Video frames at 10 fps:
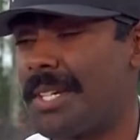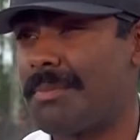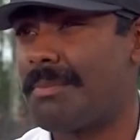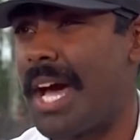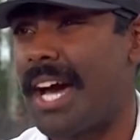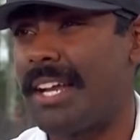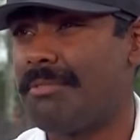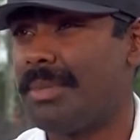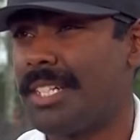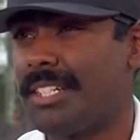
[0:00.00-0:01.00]
and Matt
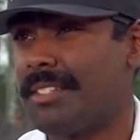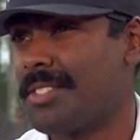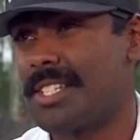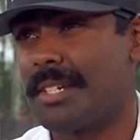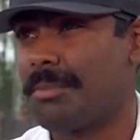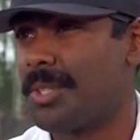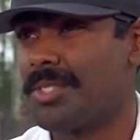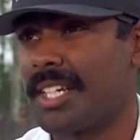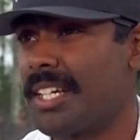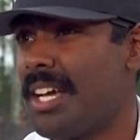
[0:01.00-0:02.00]
have been, even Sam
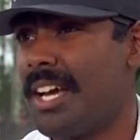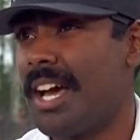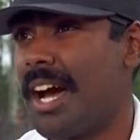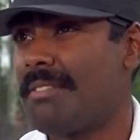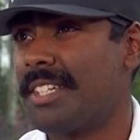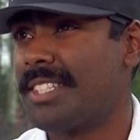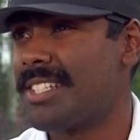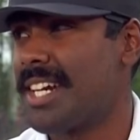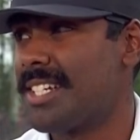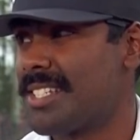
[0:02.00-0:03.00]
Burns, like having
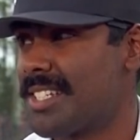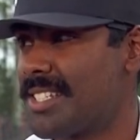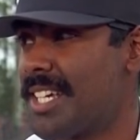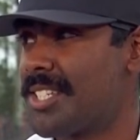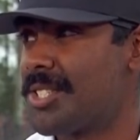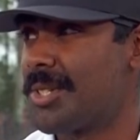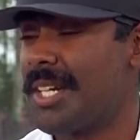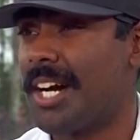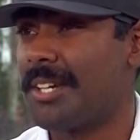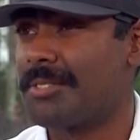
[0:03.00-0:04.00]
this kind of success
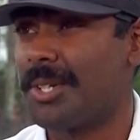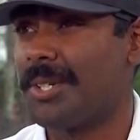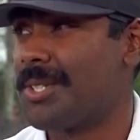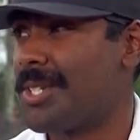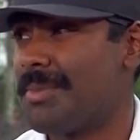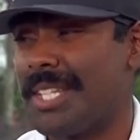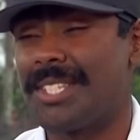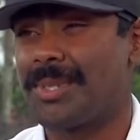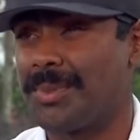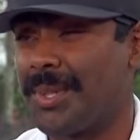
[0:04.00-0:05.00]
straight out of college. I mean,
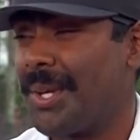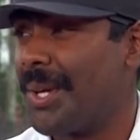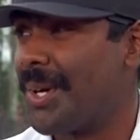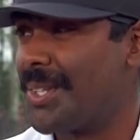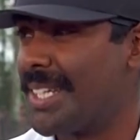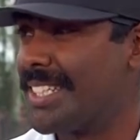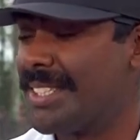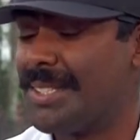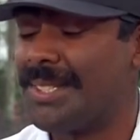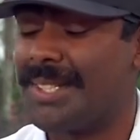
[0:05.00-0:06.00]
that's a really hard thing to
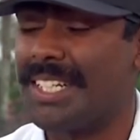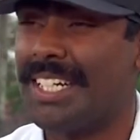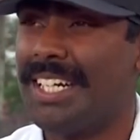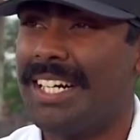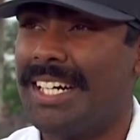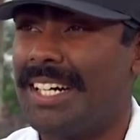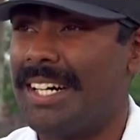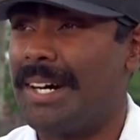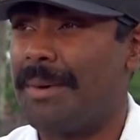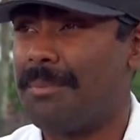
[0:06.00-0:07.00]
do, and
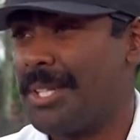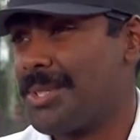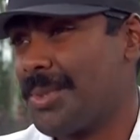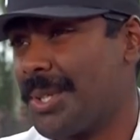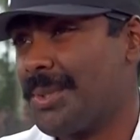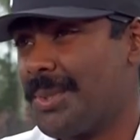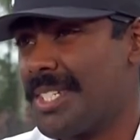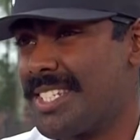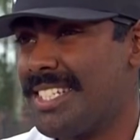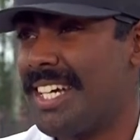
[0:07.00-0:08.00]
but it's really cool to
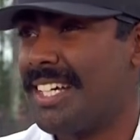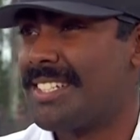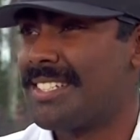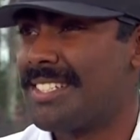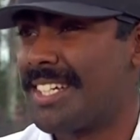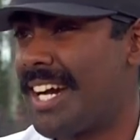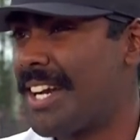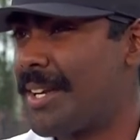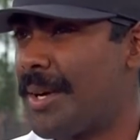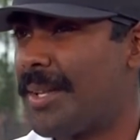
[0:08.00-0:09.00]
see that, to kind
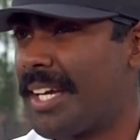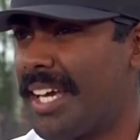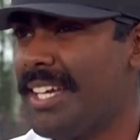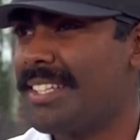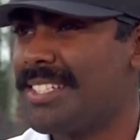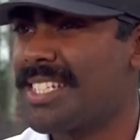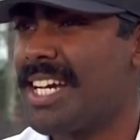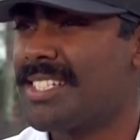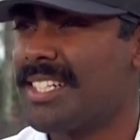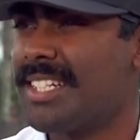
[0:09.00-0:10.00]
of know, like, hey, these
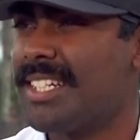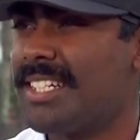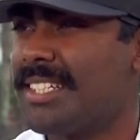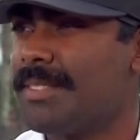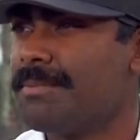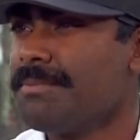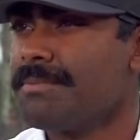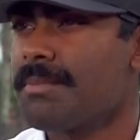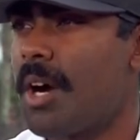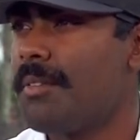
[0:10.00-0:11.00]
guys did it, and
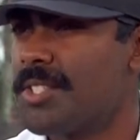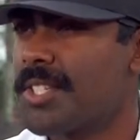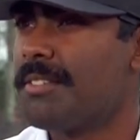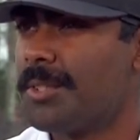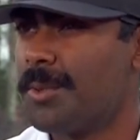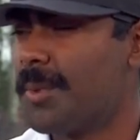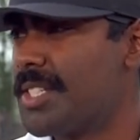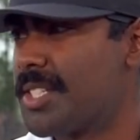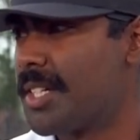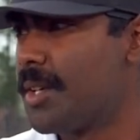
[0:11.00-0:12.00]
obviously have a little
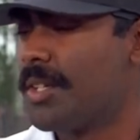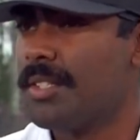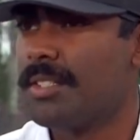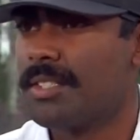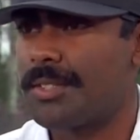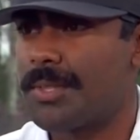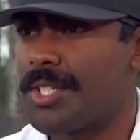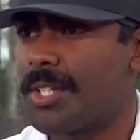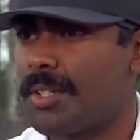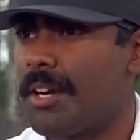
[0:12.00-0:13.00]
ways to go to
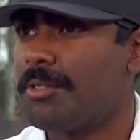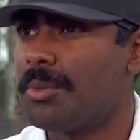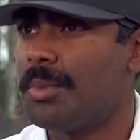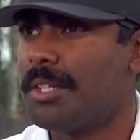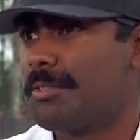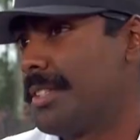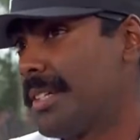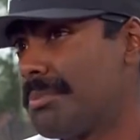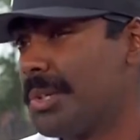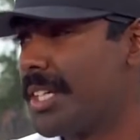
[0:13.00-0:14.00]
reach their level, but I feel
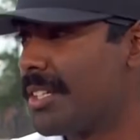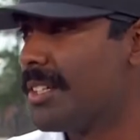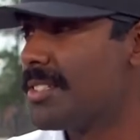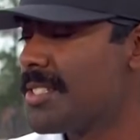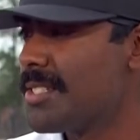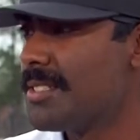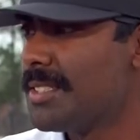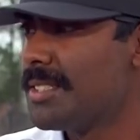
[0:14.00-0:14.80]
like pretty close. I